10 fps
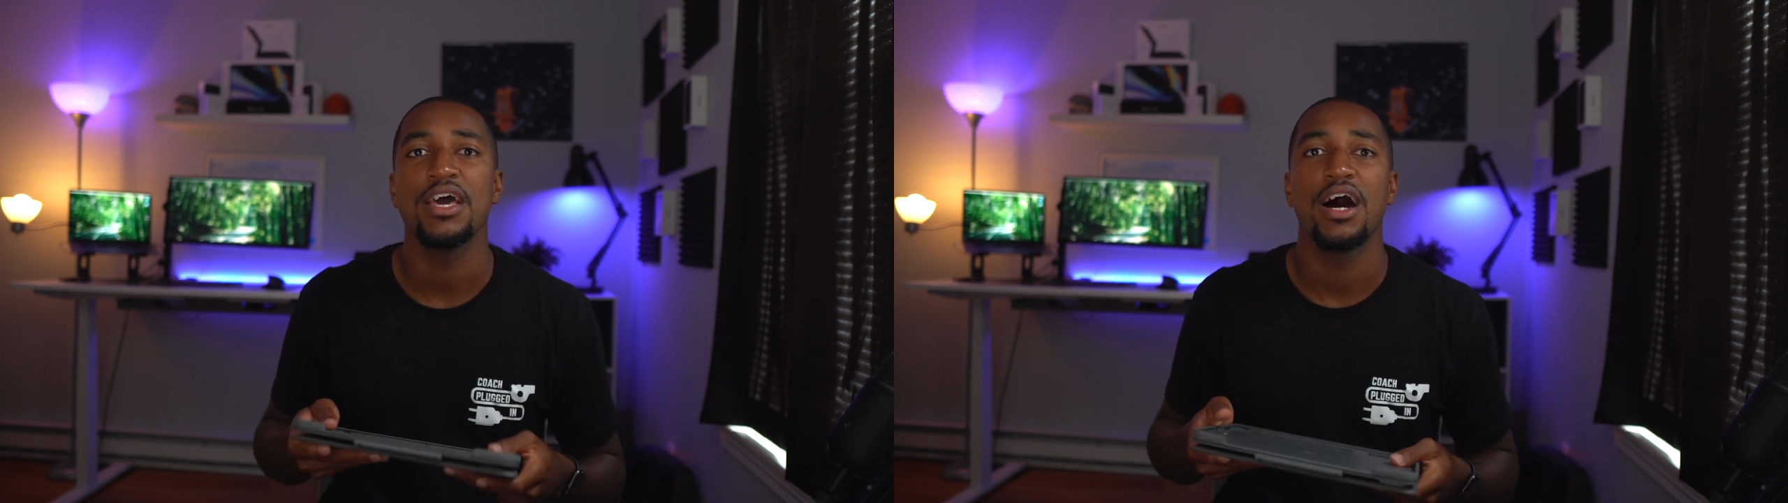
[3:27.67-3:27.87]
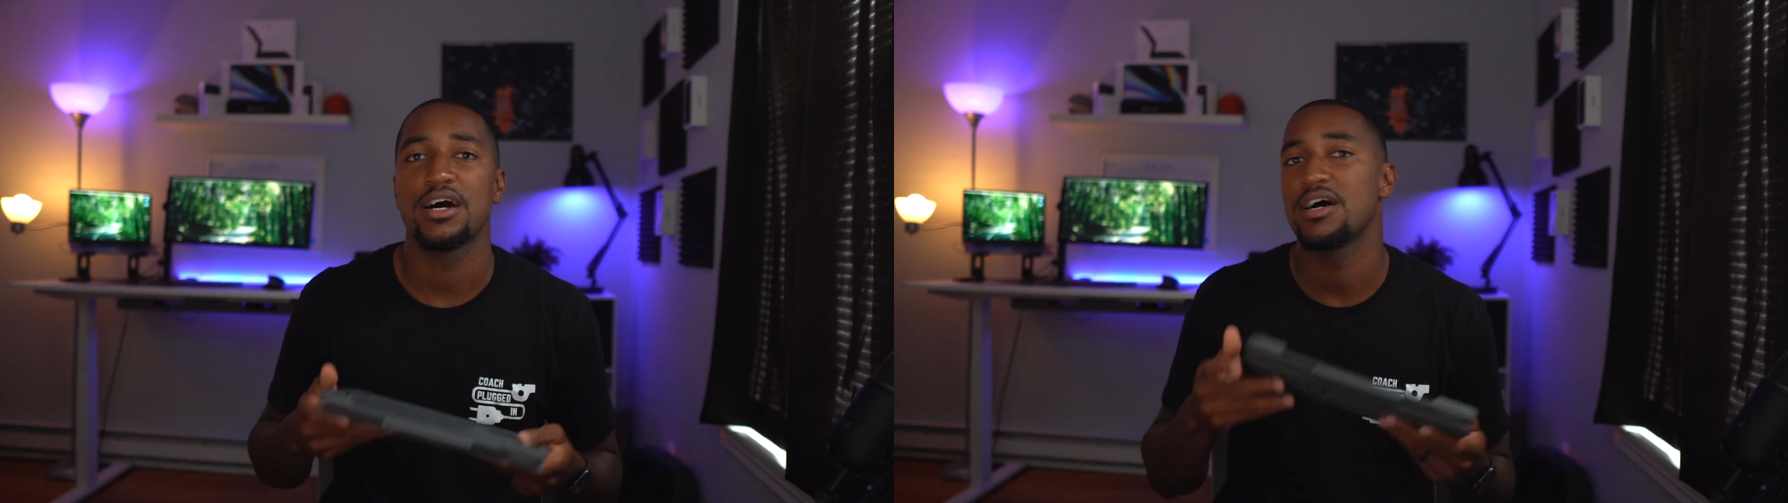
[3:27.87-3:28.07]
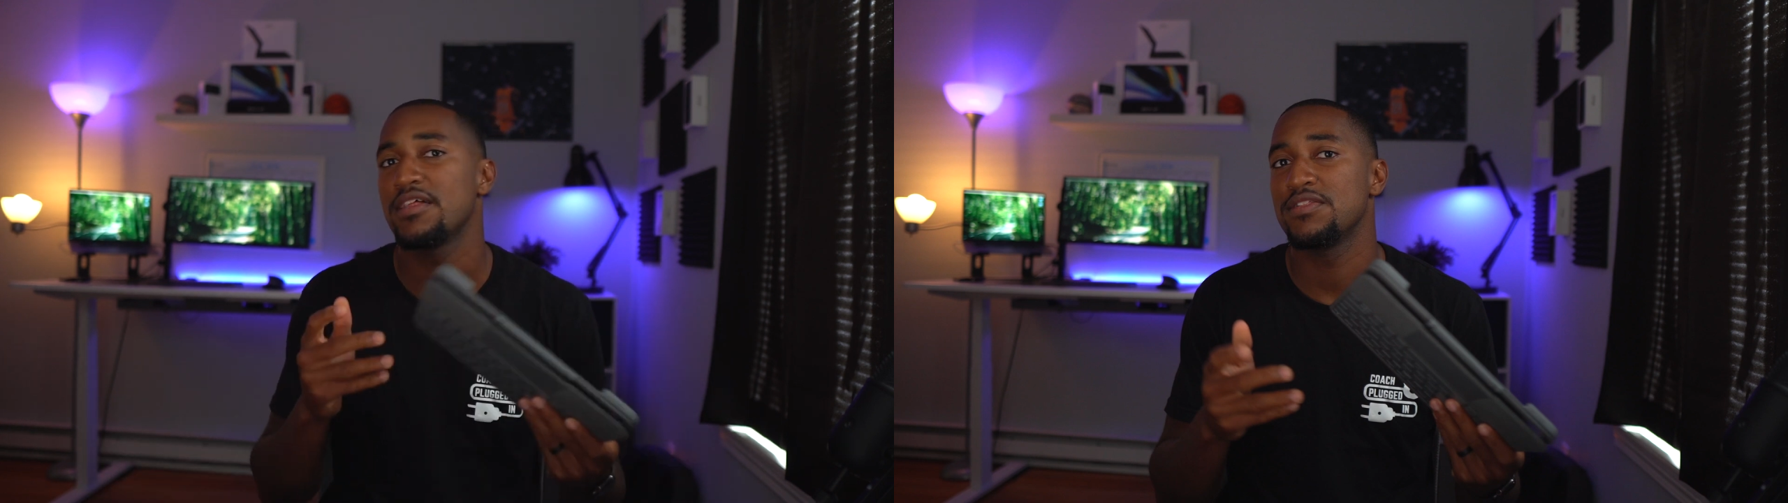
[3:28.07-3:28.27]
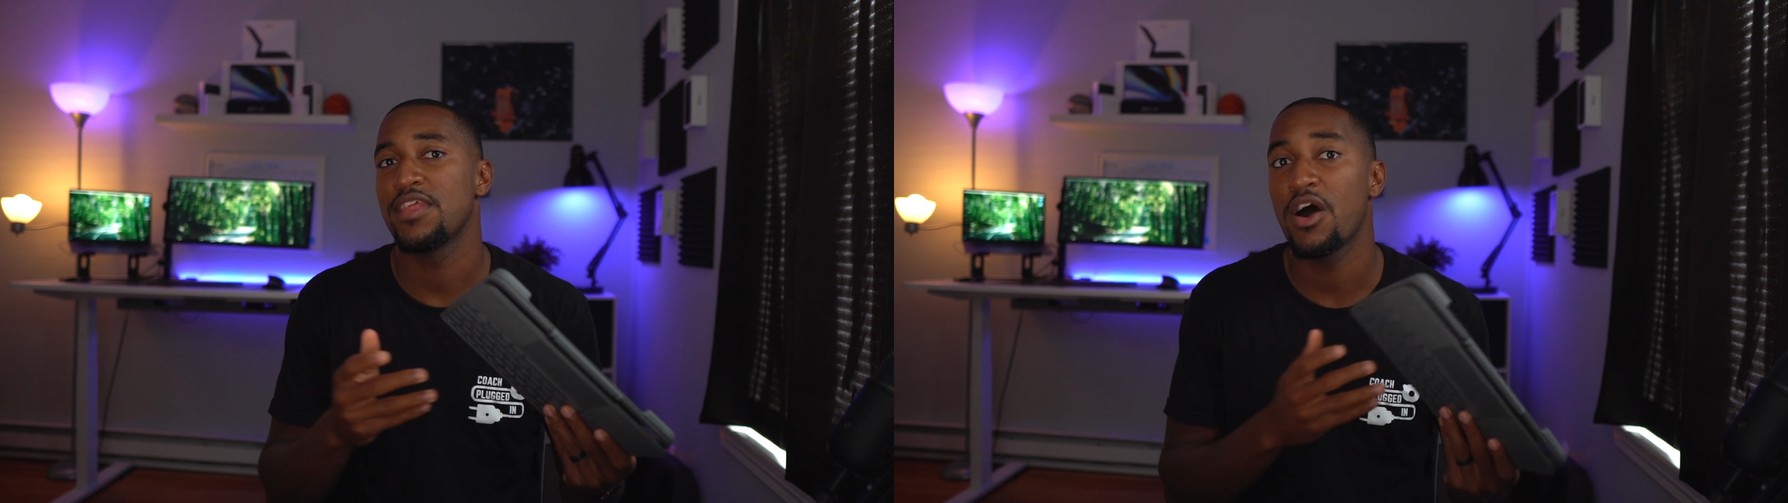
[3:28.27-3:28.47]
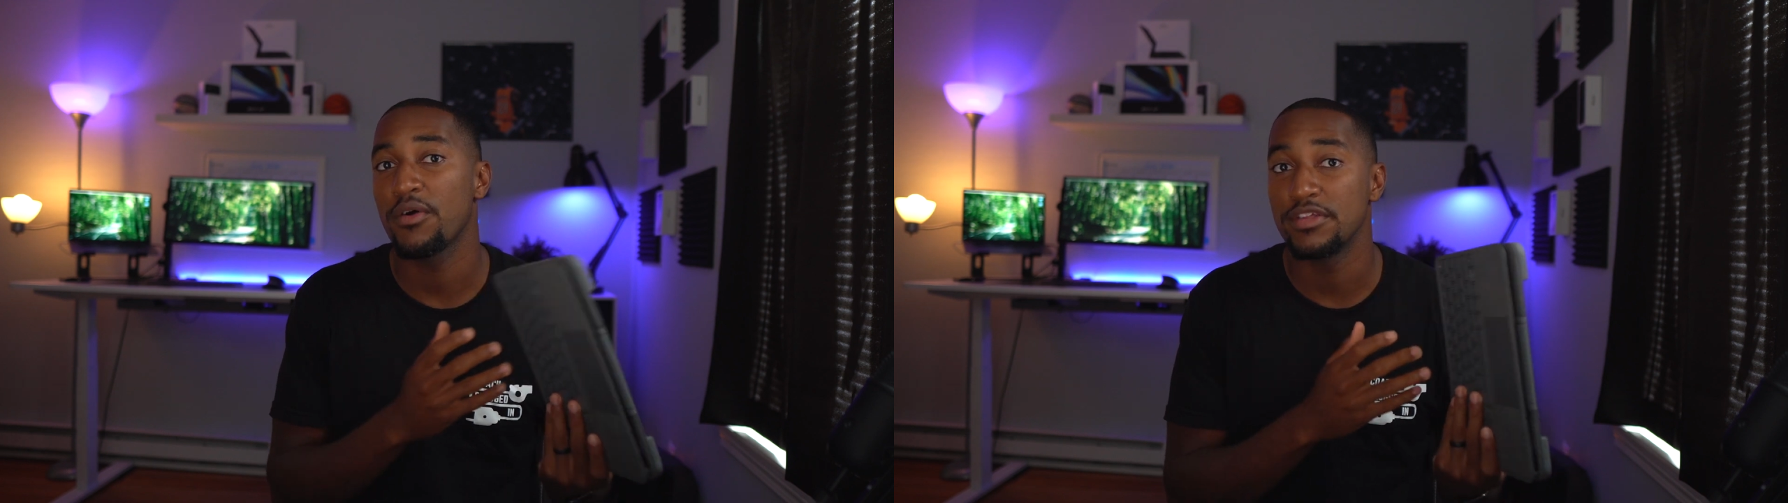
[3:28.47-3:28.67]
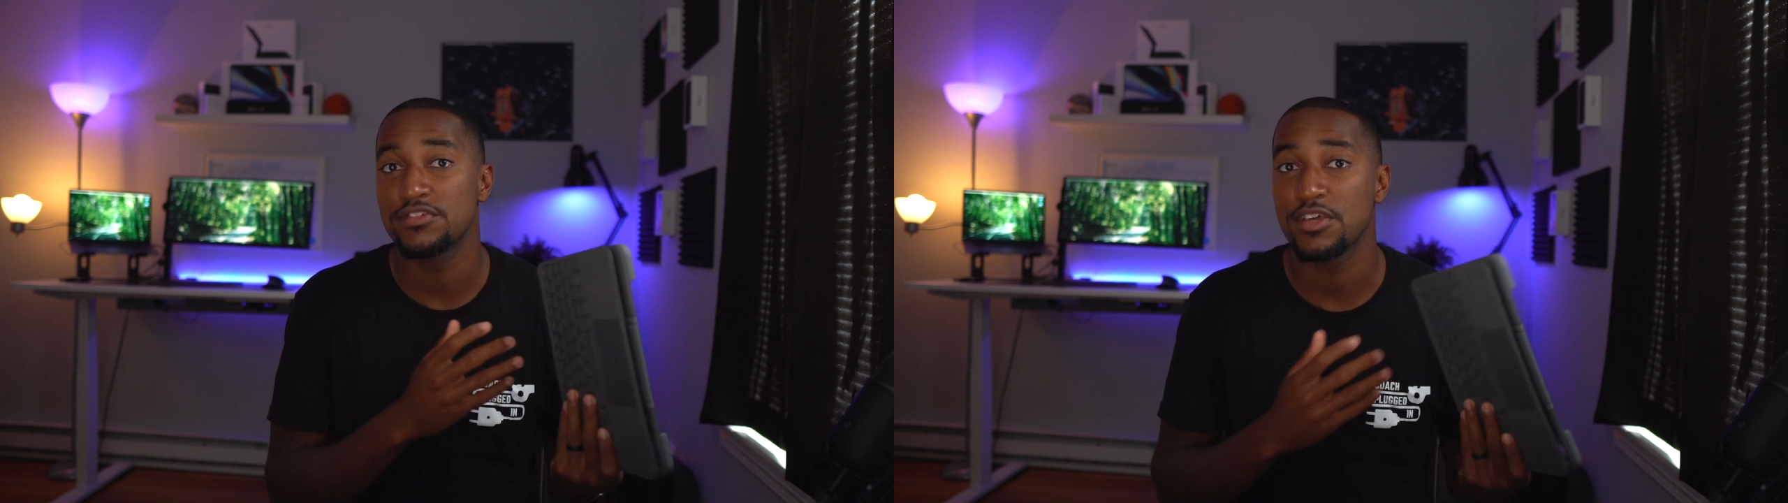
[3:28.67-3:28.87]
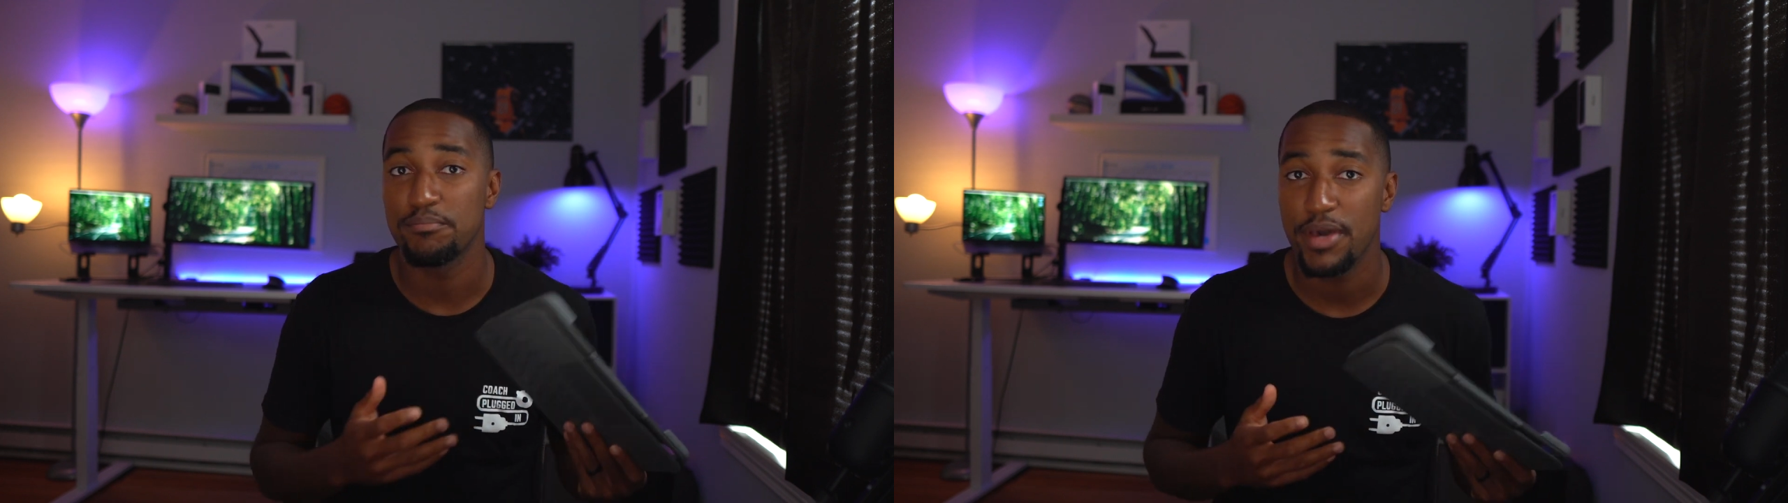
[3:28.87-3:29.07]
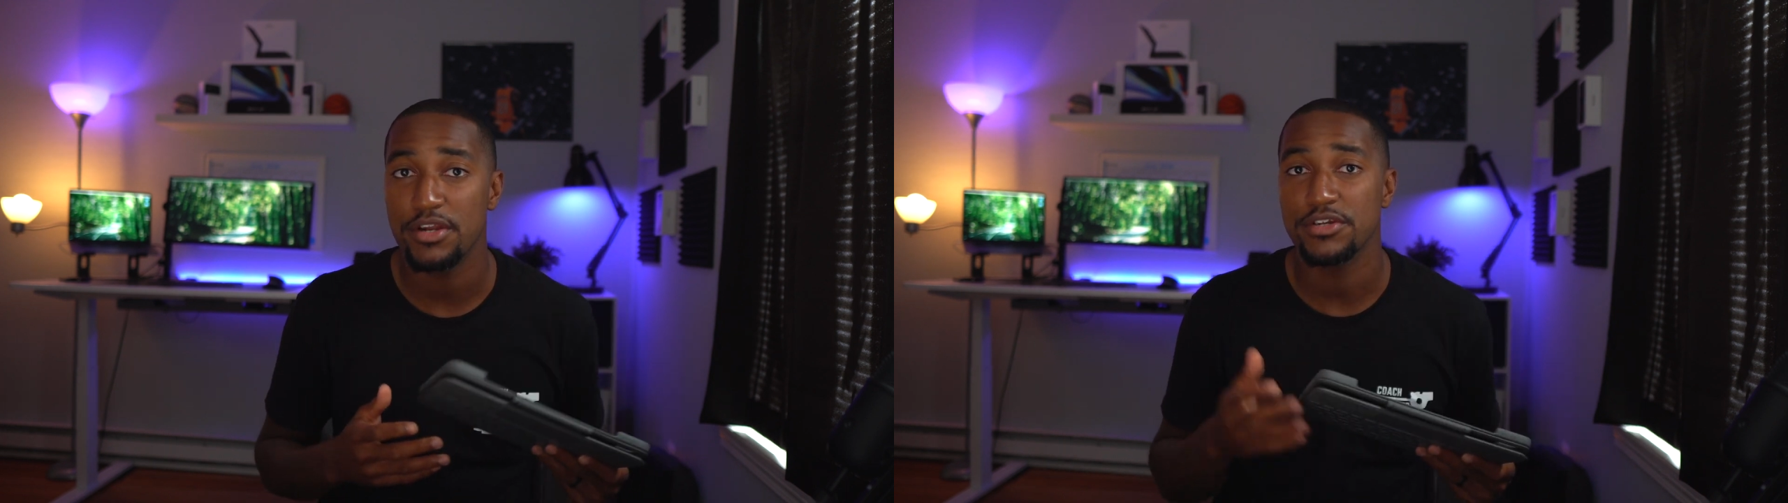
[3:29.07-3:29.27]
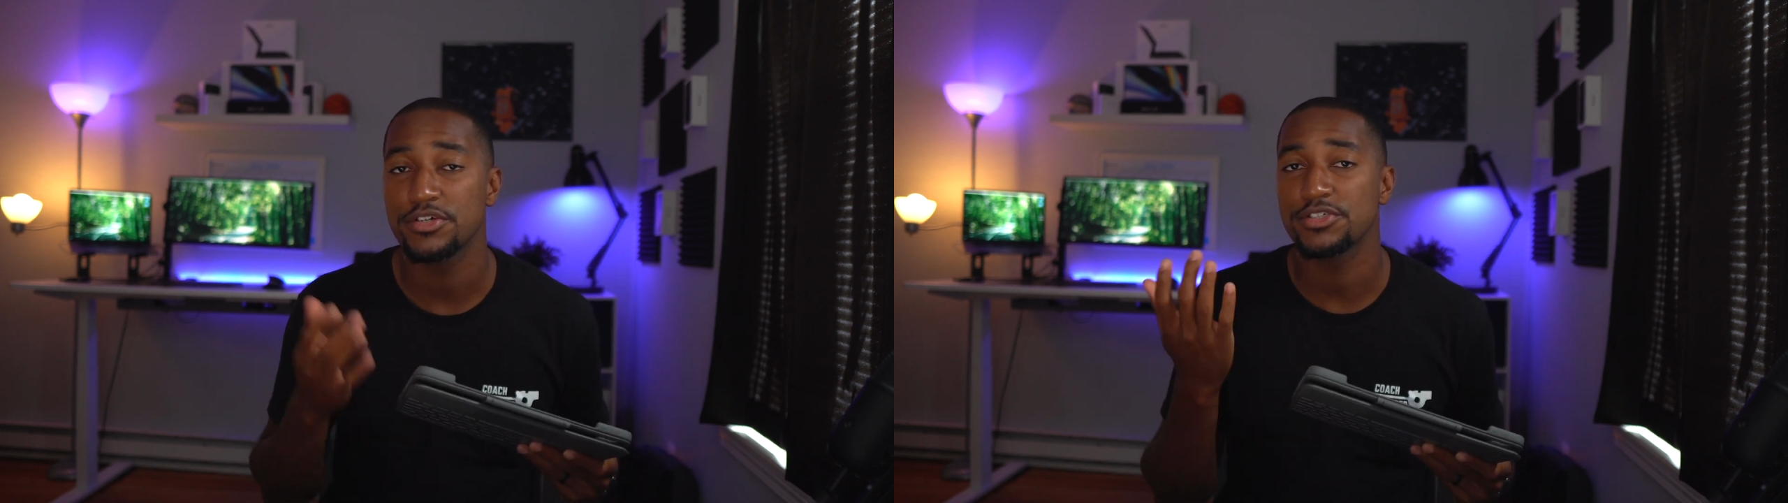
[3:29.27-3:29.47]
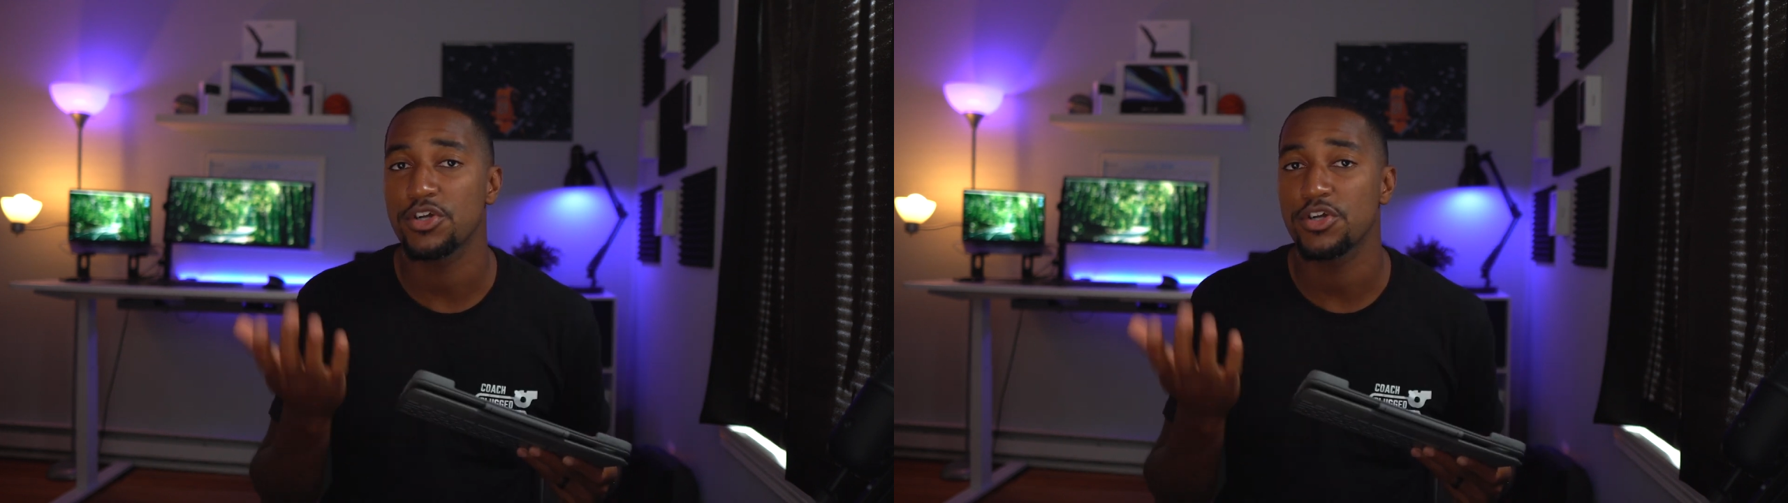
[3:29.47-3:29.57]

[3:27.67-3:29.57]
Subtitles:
now its competitors